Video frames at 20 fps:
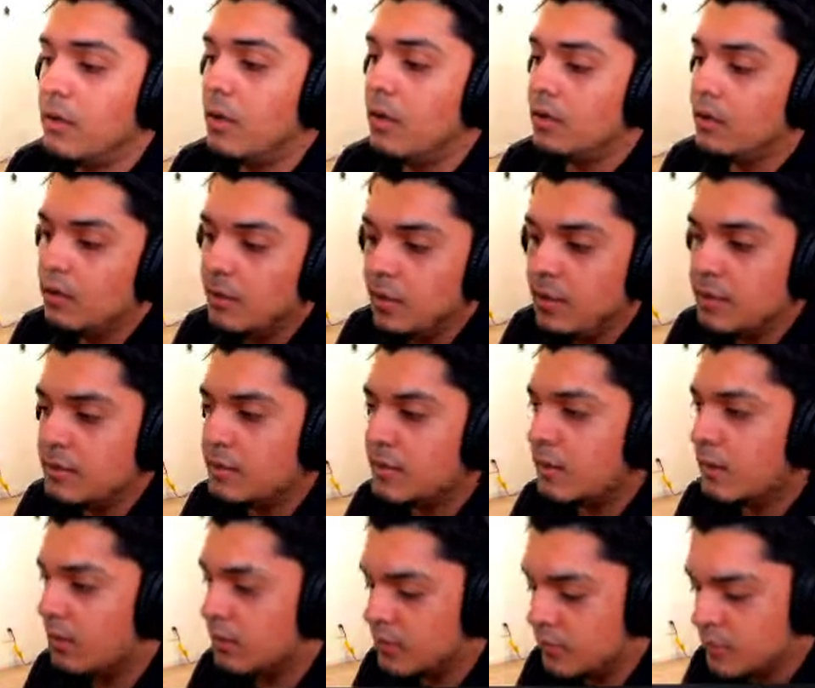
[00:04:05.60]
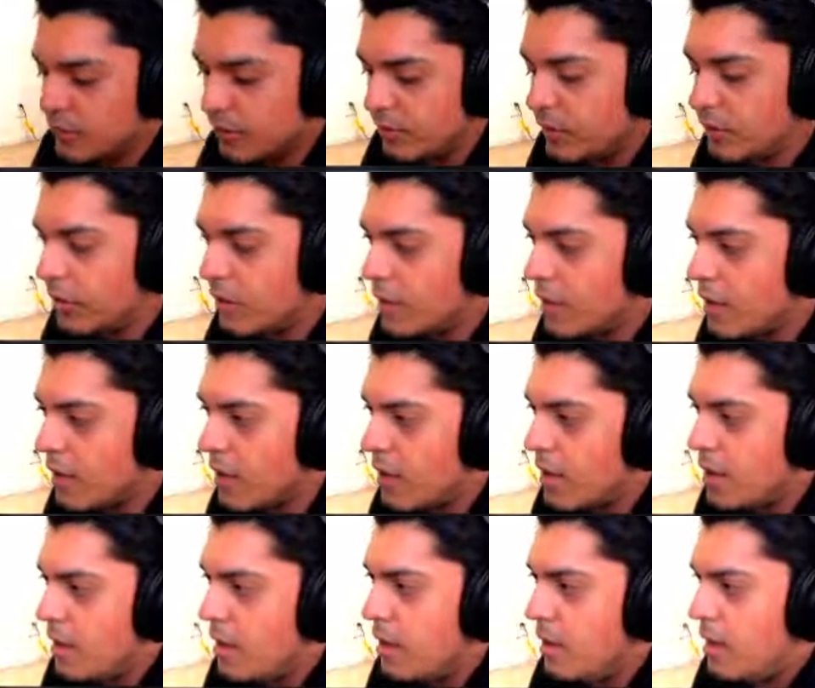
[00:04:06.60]
launcher or shooter.
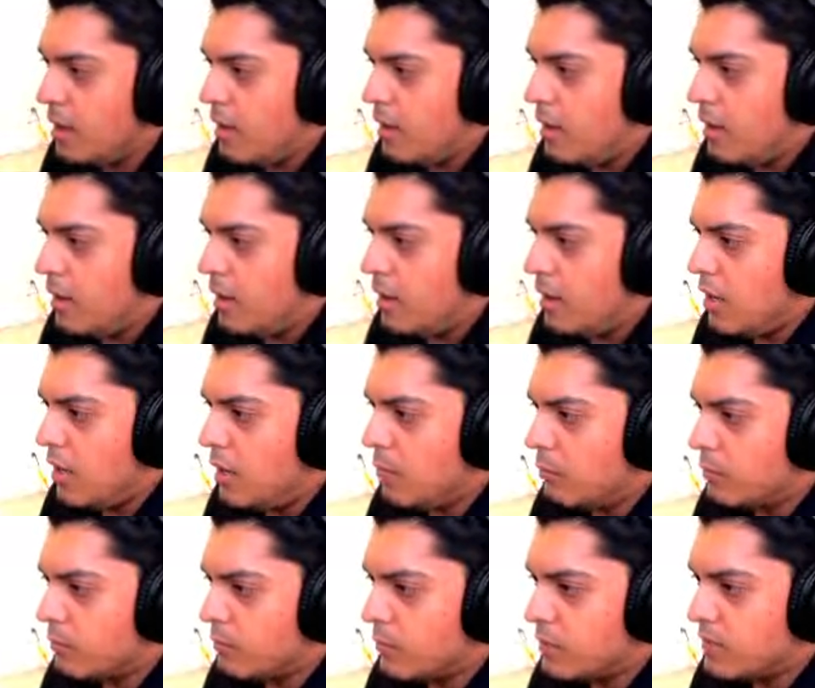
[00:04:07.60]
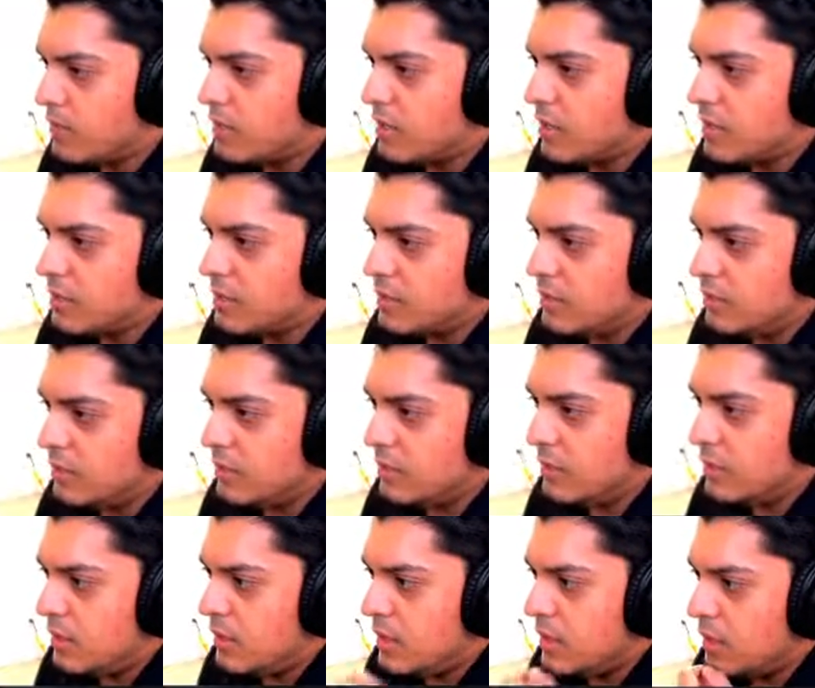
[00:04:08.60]
We were
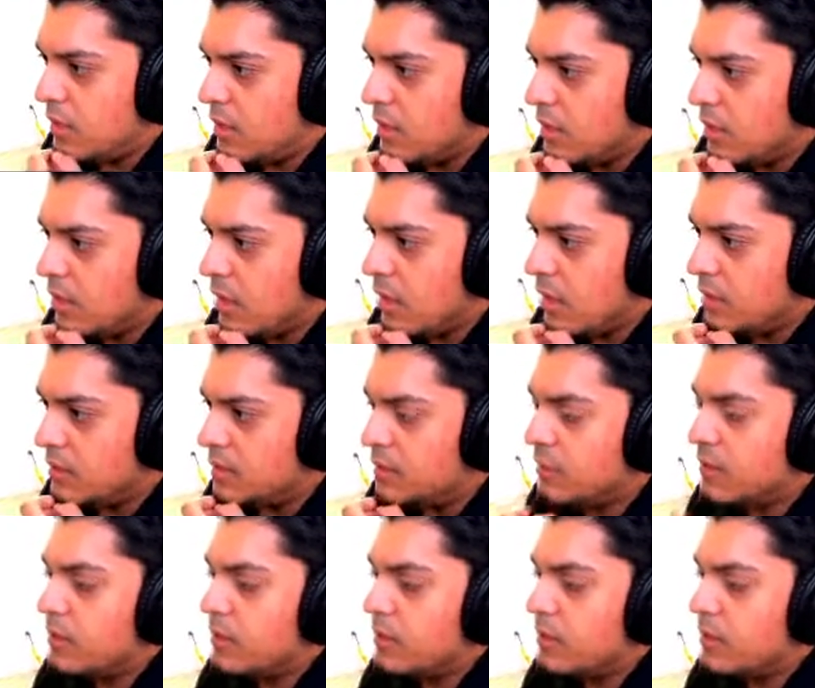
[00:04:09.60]
discussing, lastly,